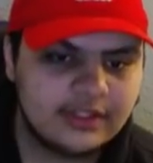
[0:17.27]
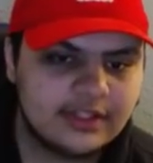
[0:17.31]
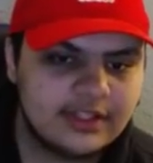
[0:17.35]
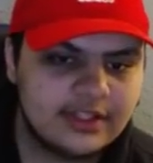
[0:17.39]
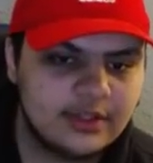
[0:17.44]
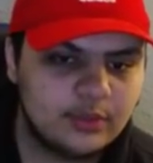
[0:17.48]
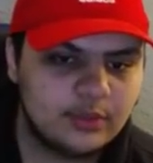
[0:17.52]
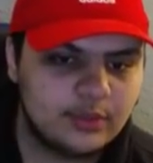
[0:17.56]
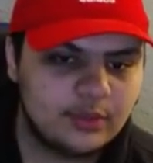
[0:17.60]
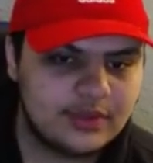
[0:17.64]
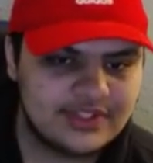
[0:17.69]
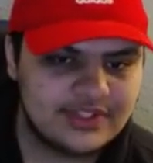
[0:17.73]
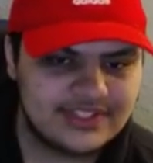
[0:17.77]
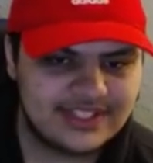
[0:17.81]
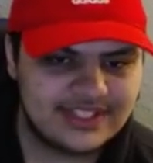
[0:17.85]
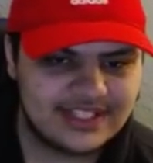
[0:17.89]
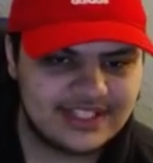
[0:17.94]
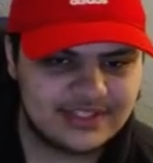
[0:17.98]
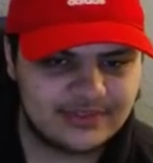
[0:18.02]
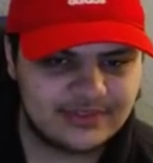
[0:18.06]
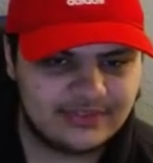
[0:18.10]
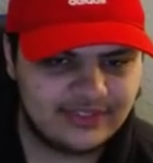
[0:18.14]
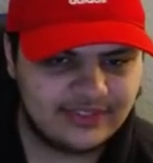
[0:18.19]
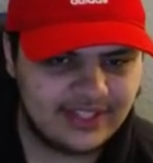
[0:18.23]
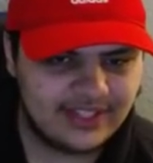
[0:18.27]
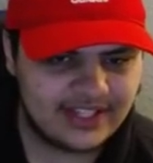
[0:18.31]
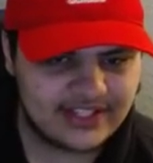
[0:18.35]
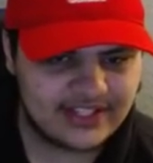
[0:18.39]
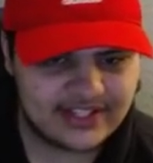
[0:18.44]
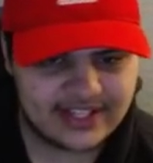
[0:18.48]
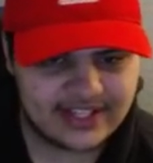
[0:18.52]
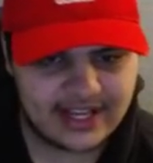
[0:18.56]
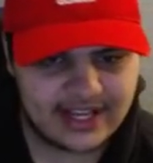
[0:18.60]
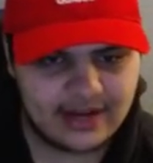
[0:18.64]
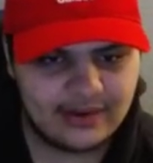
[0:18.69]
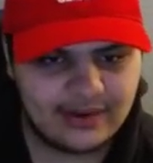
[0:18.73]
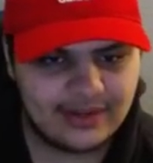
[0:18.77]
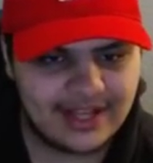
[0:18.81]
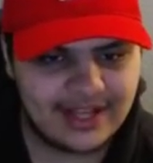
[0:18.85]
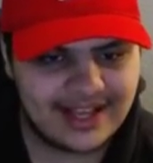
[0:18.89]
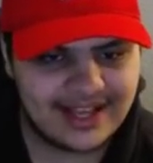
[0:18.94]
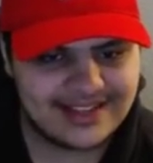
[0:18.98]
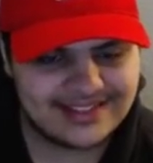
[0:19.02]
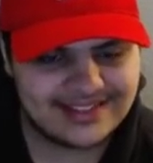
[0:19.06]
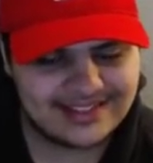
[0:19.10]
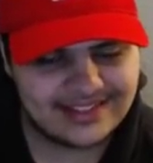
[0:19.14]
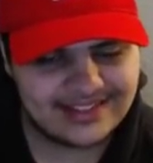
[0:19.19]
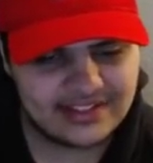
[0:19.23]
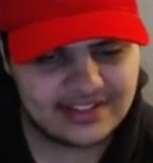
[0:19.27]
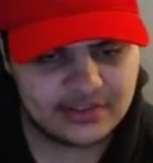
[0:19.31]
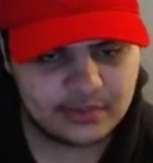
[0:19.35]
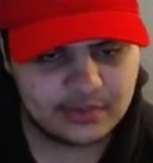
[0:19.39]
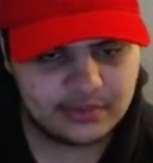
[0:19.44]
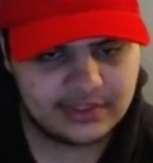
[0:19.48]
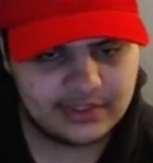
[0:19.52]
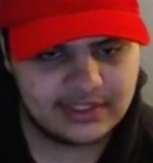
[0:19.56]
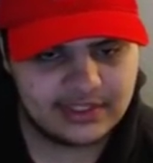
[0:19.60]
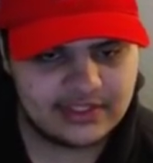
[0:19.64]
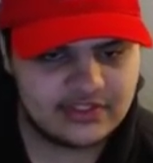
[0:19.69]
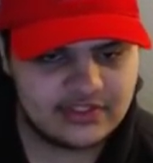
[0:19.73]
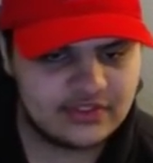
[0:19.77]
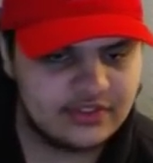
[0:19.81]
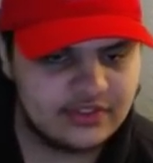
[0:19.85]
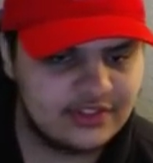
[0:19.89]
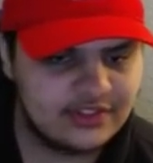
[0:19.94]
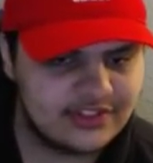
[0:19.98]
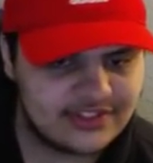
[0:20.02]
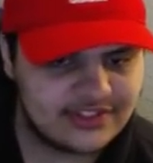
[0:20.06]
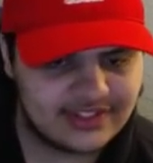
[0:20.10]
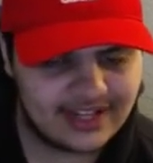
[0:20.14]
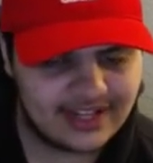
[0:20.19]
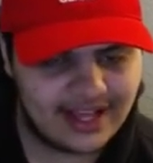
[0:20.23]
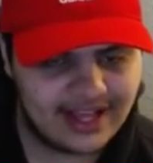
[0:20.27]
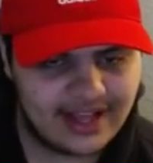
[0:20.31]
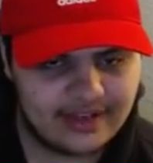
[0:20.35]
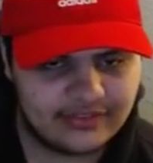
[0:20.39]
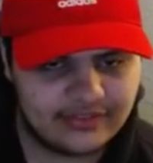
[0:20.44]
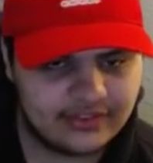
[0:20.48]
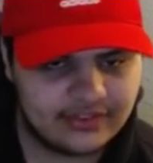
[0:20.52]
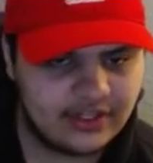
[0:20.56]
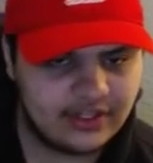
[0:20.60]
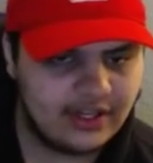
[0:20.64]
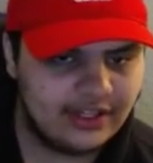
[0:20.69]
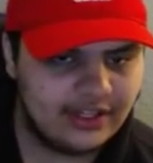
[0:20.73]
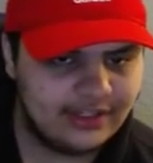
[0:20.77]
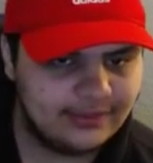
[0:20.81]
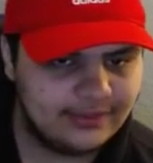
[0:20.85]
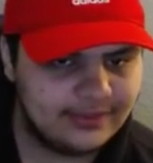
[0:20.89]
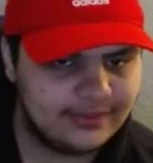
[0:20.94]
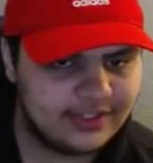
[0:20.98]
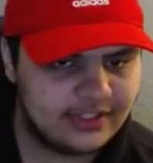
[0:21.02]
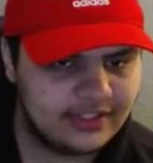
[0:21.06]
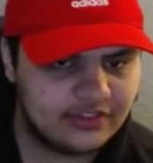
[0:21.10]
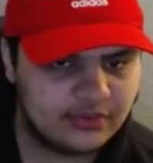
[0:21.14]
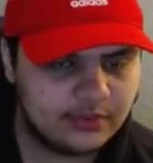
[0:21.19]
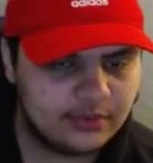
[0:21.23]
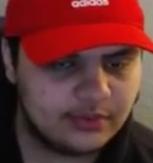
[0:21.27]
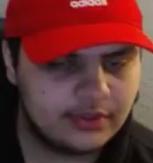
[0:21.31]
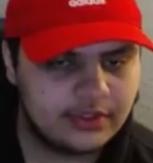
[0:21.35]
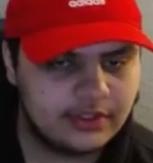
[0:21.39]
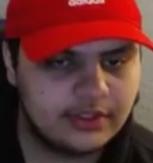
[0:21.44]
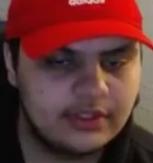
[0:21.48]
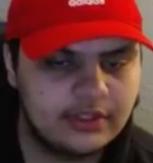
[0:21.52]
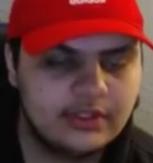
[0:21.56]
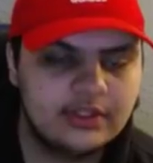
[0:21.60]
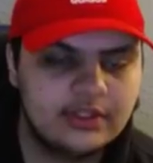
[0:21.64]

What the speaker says: It wasn't as fleshed out as this one is, so there's an F column in this one,